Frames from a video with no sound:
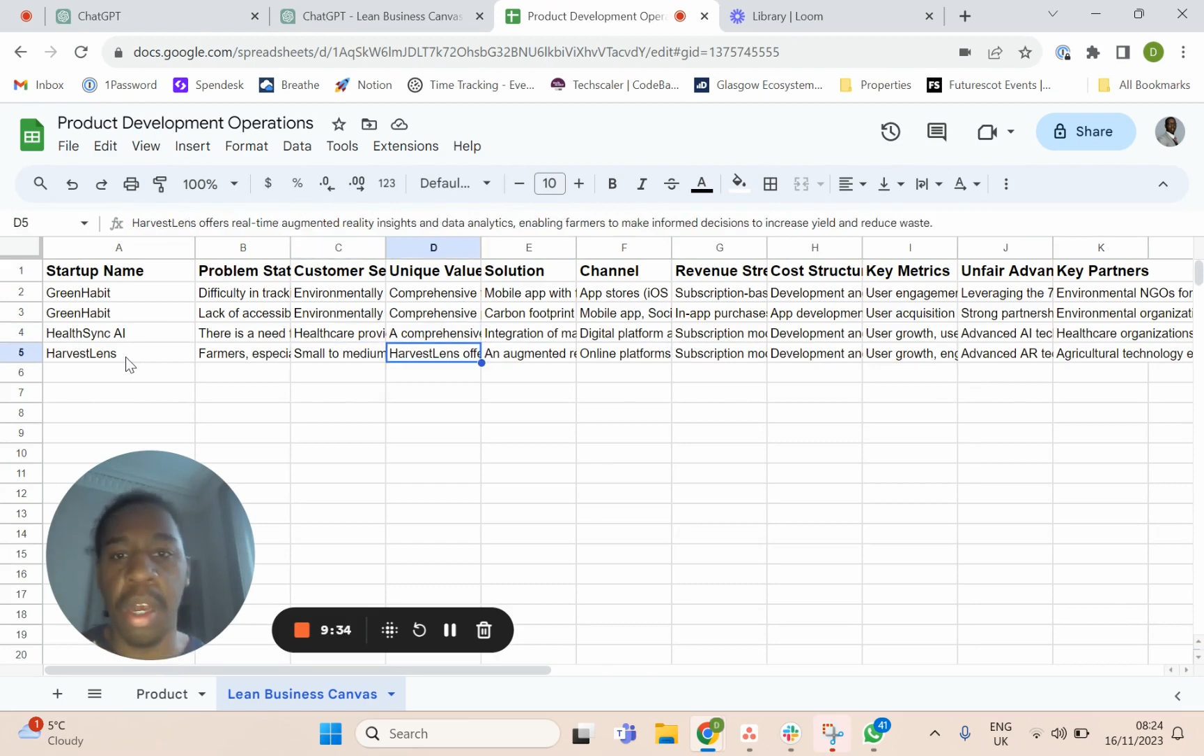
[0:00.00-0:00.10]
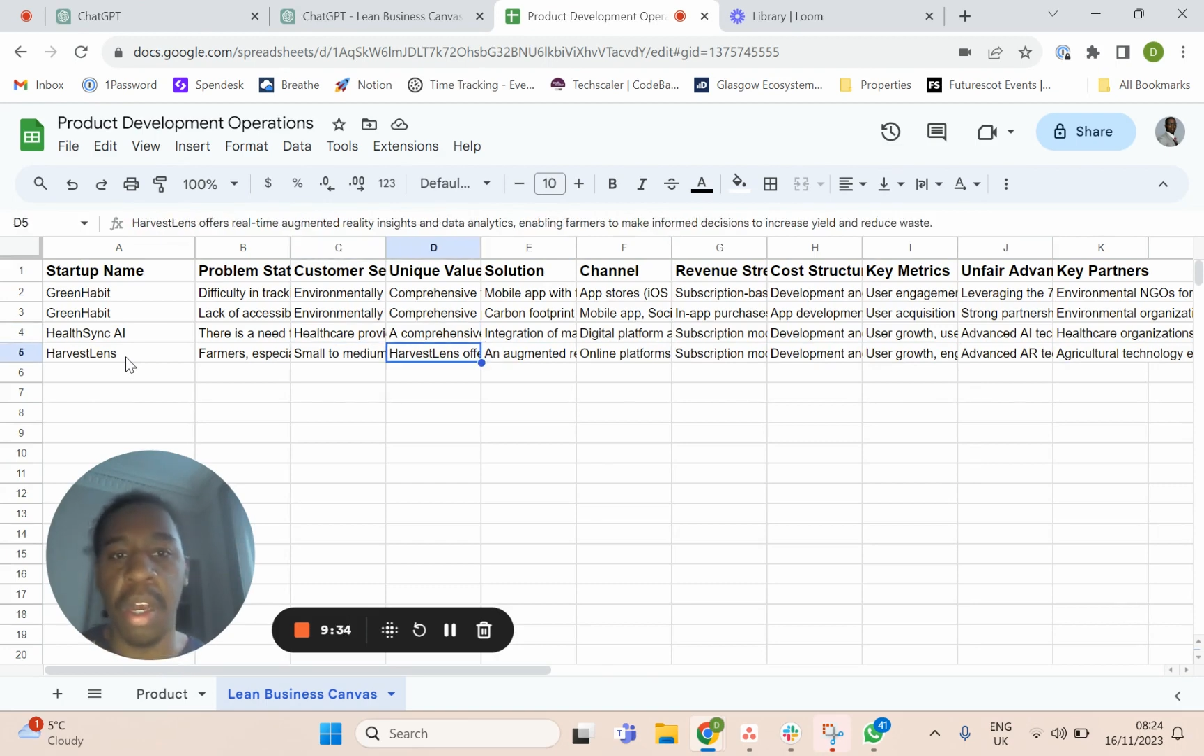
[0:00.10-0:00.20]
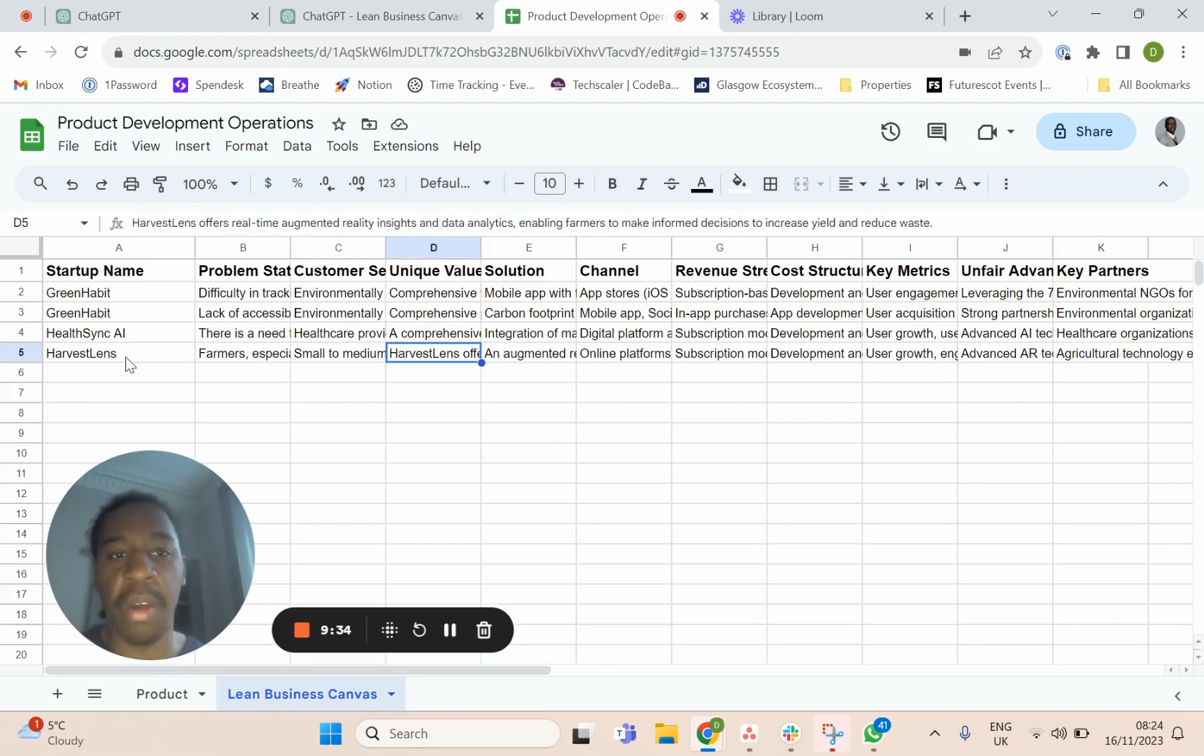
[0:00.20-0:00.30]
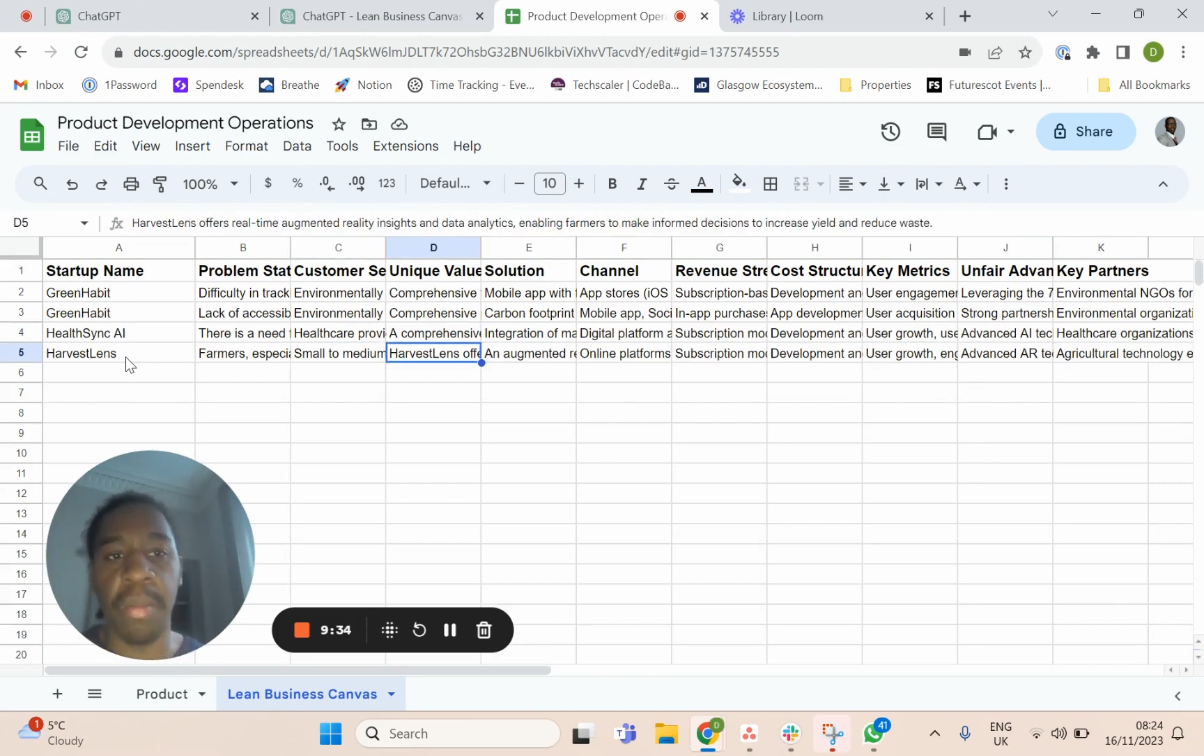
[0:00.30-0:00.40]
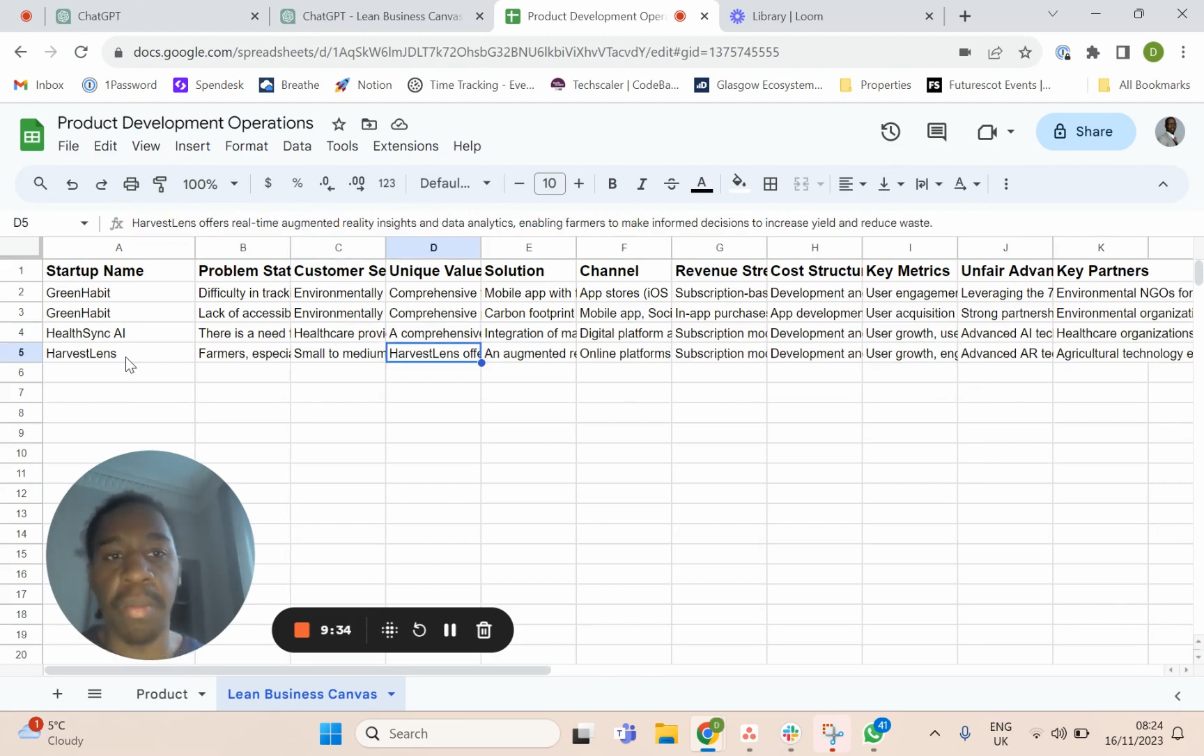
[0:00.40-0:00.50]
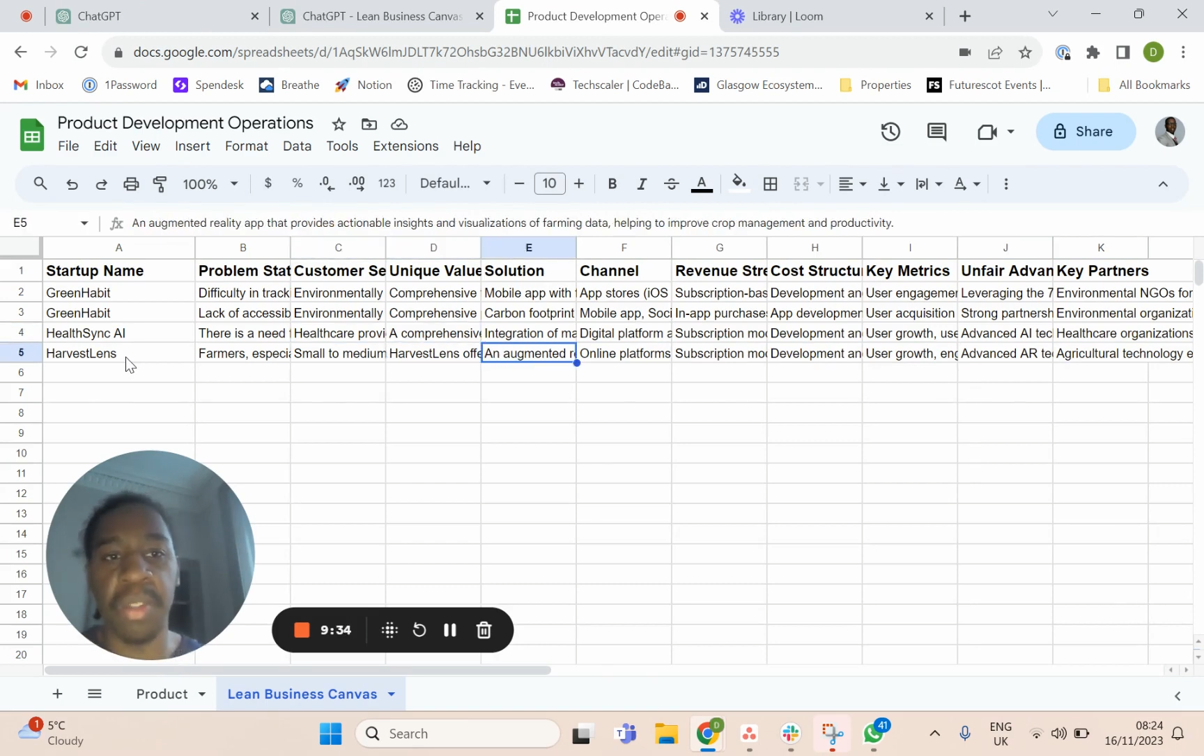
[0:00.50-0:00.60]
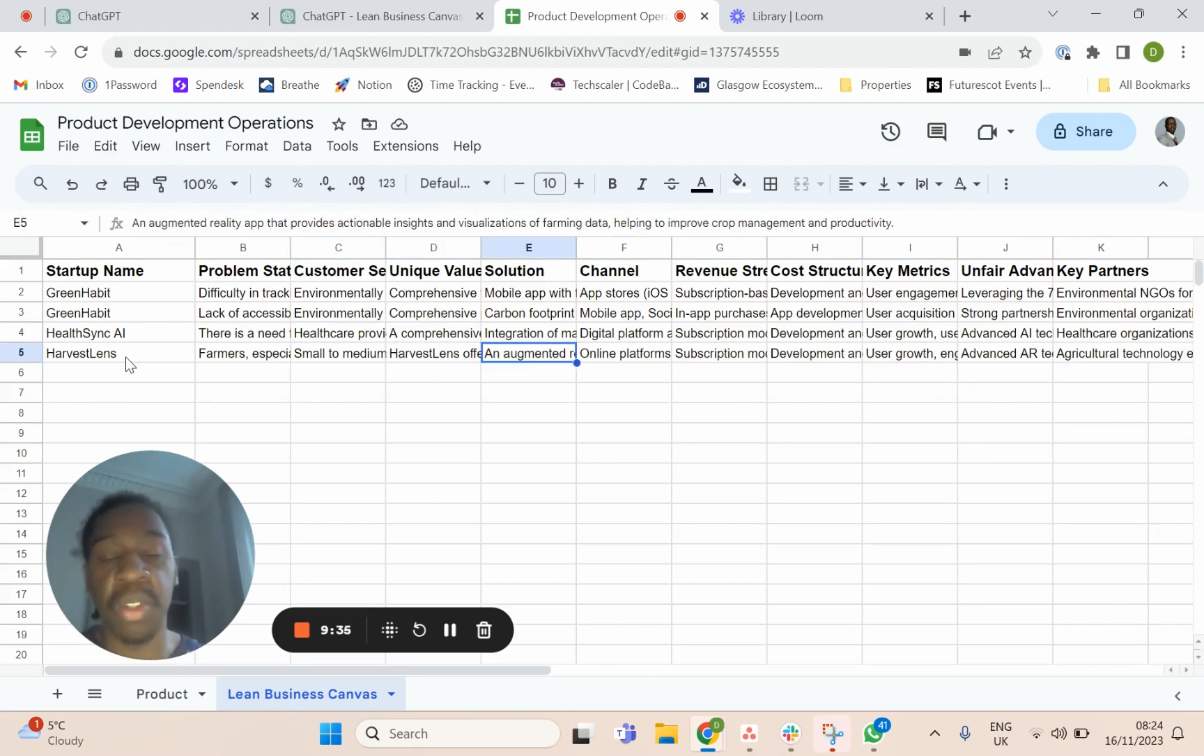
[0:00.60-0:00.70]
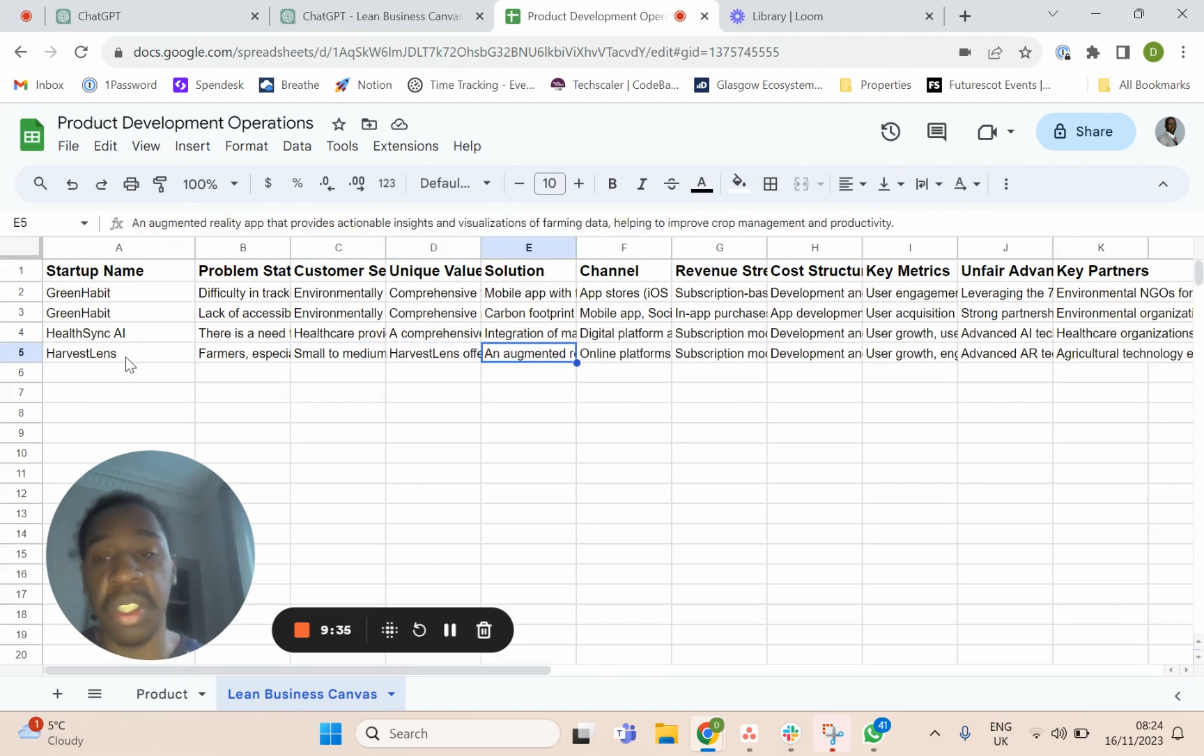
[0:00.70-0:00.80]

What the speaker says: You